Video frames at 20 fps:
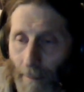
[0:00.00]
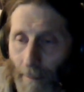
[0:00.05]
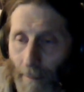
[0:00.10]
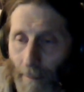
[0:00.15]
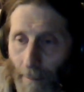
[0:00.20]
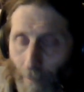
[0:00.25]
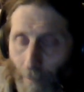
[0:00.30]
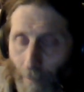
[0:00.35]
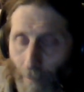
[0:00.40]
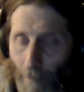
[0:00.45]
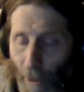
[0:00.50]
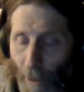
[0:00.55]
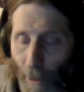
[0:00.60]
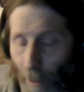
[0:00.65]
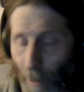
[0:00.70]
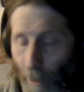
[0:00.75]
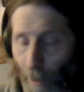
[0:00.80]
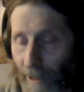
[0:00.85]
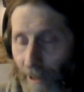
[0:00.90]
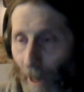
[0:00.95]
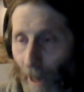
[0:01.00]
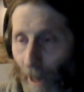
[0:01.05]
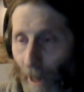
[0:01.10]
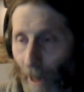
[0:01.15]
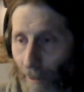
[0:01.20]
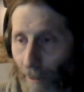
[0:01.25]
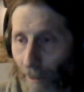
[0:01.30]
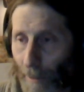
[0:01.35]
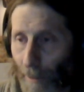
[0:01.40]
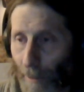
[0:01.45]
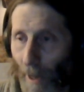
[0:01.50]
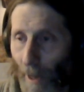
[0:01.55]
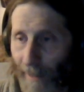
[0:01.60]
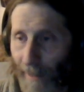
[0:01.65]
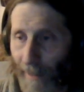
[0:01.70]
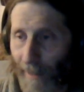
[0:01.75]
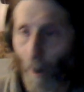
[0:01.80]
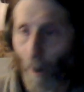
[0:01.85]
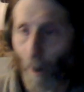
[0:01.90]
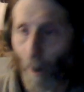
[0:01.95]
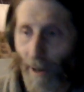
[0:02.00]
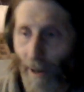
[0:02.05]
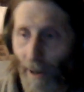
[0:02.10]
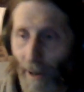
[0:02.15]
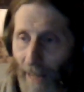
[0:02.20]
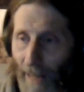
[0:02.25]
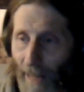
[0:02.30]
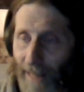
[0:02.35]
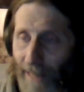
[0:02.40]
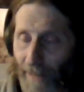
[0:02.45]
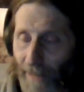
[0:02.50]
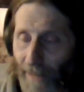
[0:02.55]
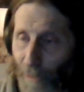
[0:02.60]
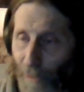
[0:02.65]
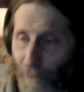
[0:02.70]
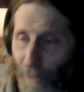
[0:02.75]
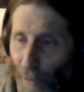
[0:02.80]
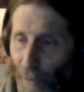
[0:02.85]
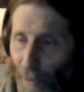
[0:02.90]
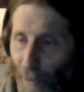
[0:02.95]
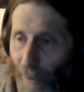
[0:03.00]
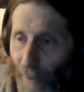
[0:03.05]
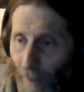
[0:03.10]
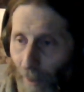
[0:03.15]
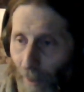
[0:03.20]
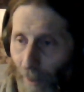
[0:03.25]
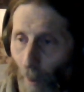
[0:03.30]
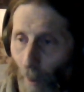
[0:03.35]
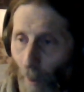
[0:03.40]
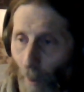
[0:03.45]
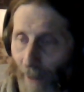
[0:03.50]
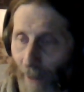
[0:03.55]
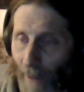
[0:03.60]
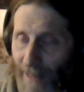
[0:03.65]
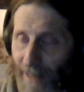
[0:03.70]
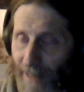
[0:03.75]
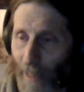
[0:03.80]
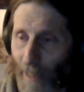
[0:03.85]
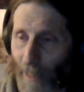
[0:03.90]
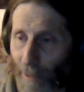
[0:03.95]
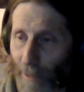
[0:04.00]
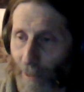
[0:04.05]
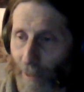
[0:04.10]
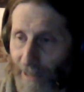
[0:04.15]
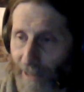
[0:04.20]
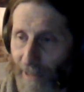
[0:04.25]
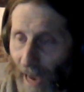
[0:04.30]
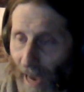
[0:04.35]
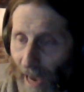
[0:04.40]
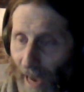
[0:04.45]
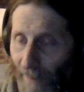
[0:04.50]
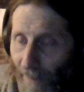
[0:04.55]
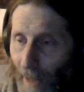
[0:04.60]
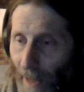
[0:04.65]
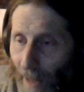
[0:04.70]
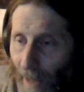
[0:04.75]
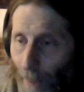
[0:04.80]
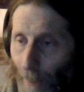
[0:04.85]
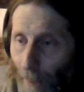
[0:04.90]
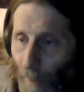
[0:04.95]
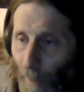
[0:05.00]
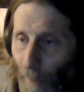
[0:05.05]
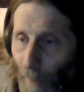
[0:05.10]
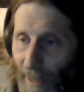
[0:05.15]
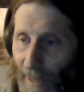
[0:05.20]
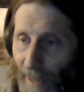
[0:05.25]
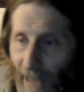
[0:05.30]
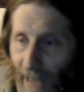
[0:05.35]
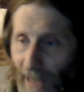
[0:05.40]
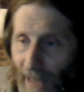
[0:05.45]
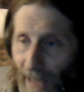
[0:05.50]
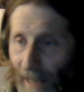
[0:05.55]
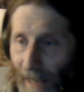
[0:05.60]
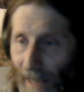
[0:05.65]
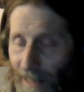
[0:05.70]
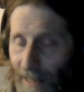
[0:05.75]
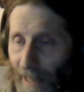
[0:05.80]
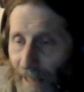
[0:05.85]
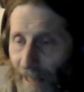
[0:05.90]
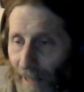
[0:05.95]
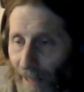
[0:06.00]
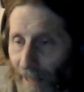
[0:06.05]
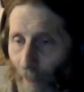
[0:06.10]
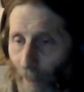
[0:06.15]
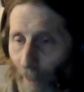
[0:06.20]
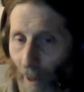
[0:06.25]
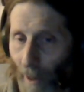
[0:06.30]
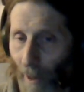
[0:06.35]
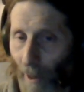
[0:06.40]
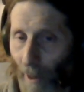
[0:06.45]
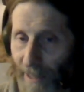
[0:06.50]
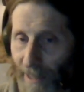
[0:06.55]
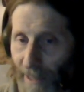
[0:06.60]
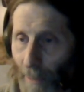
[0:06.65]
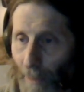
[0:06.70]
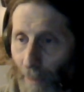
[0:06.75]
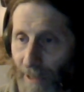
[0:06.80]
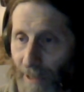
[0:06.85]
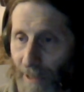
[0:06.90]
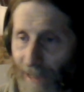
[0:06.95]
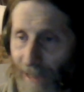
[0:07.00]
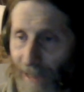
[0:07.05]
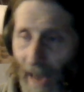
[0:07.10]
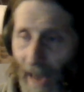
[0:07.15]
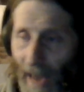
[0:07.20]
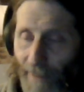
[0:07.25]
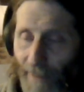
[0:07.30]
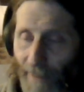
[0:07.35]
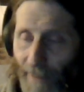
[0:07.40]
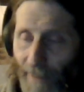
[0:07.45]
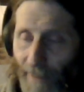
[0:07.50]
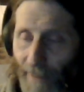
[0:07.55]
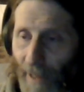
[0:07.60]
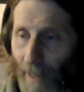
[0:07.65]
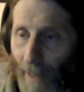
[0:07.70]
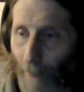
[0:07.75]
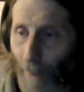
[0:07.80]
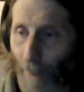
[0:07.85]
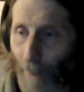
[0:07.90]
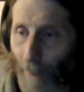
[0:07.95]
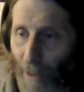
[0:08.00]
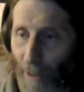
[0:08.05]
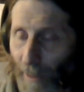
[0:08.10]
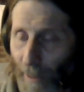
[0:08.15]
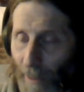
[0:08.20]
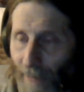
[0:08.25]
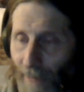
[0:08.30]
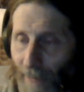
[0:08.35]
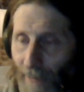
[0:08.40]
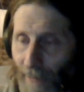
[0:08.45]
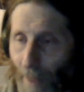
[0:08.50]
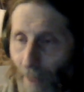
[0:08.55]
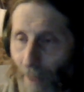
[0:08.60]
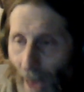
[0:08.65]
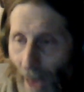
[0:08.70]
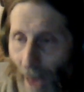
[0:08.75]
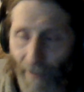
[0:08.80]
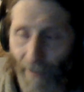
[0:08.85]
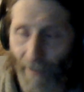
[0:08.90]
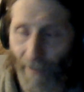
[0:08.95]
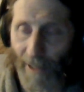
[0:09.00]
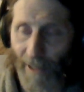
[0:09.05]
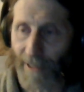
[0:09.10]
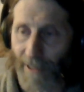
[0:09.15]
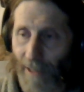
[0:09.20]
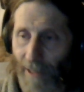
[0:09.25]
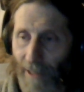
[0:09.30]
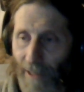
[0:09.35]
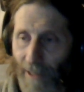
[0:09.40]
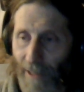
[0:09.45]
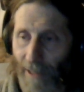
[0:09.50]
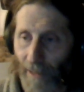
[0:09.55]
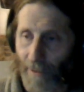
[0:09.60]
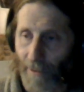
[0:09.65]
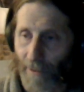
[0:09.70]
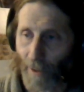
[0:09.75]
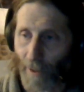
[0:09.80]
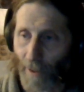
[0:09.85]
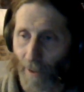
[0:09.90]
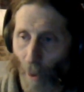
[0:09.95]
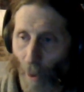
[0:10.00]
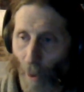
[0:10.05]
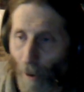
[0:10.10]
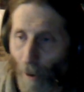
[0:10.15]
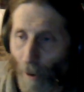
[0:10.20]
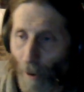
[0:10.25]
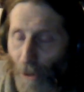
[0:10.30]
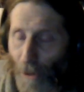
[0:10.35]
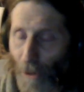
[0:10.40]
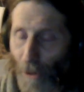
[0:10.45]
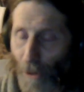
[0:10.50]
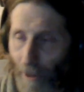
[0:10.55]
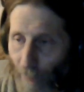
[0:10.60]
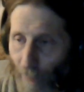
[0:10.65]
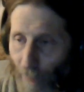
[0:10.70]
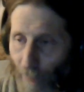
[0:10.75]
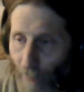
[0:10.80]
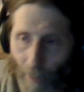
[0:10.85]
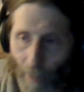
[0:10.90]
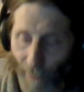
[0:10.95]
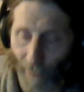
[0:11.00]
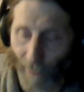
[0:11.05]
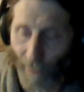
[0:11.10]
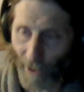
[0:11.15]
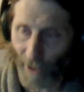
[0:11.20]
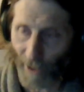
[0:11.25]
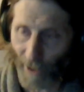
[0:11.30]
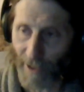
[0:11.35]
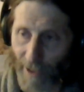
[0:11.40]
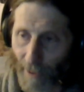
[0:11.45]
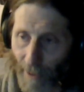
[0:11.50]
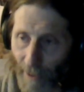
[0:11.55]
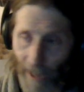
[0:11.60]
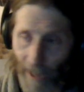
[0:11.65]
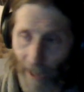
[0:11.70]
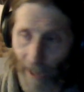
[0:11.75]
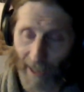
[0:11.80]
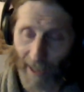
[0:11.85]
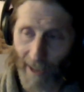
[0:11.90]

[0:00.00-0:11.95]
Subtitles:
Which was, they weren't not telling the truth, but wanting to see what's inside of it. But what they said is they wanted to see what's inside of it because it would give them evidence to the origin of the universe. Okay?